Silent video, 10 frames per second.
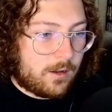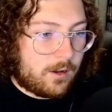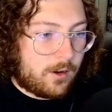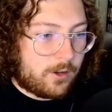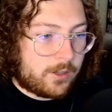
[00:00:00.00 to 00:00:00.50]

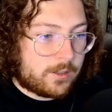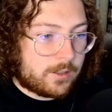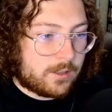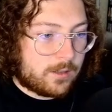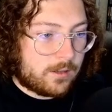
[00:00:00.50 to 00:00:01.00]

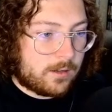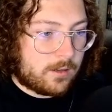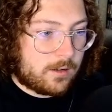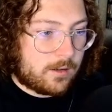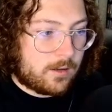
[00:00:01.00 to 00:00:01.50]
art
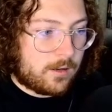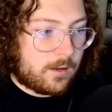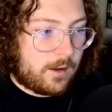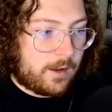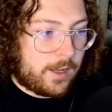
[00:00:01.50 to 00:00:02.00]

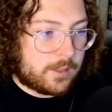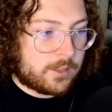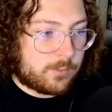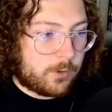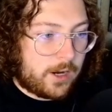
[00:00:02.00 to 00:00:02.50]
and
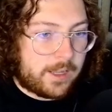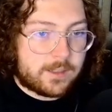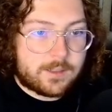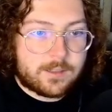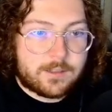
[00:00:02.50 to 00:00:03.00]

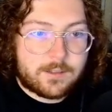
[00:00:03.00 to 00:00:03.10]
sprites.